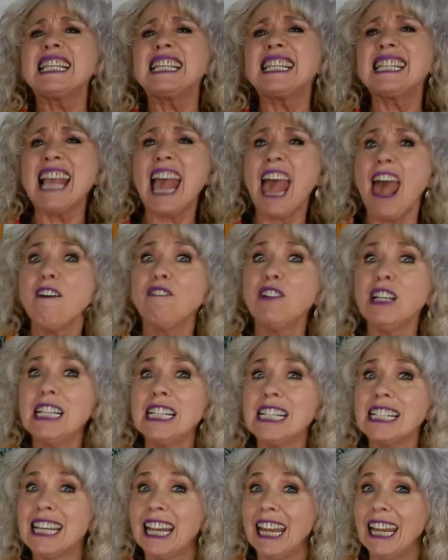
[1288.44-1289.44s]

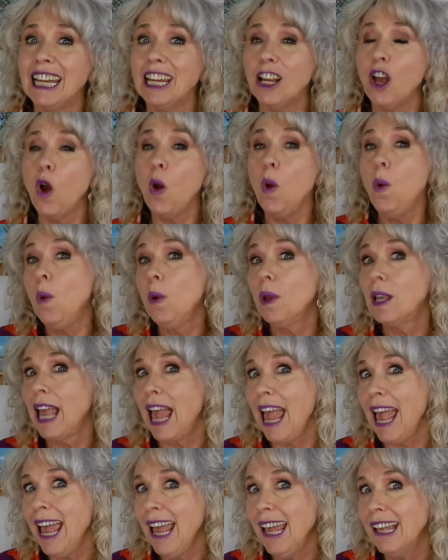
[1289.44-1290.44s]
70? Who
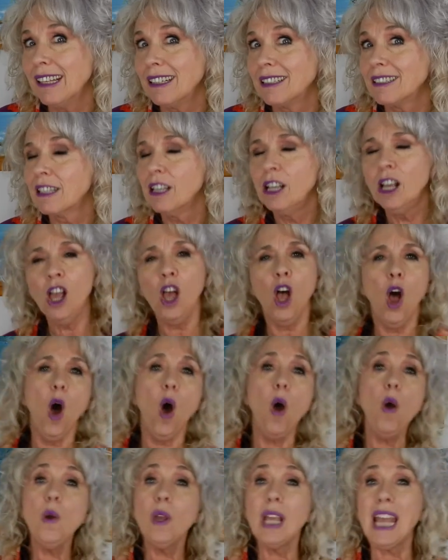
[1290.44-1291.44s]
cares?
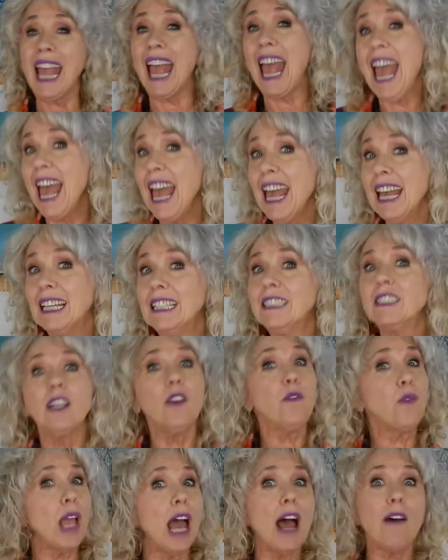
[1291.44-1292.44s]
Who cares
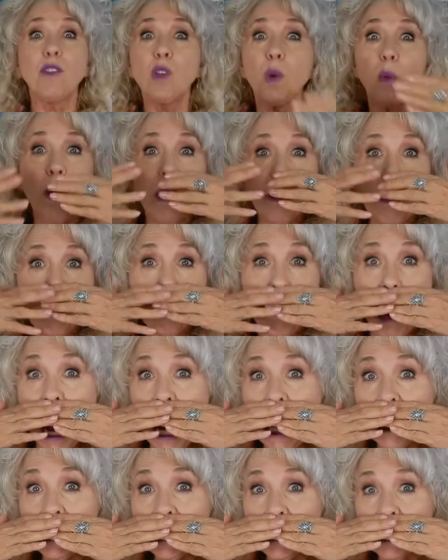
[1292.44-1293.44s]
if you have to wear a
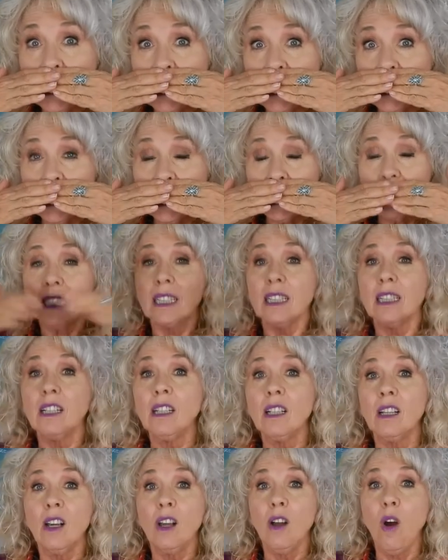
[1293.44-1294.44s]
mask
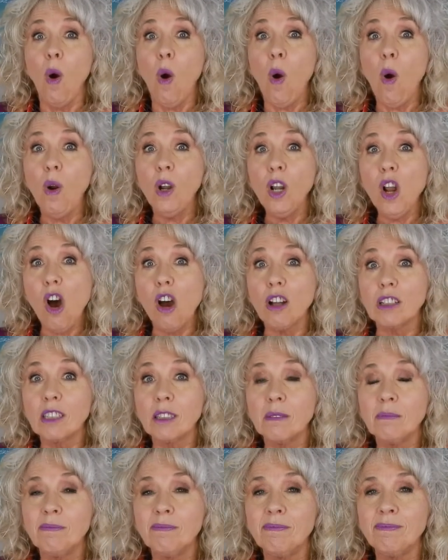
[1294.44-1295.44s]
or not?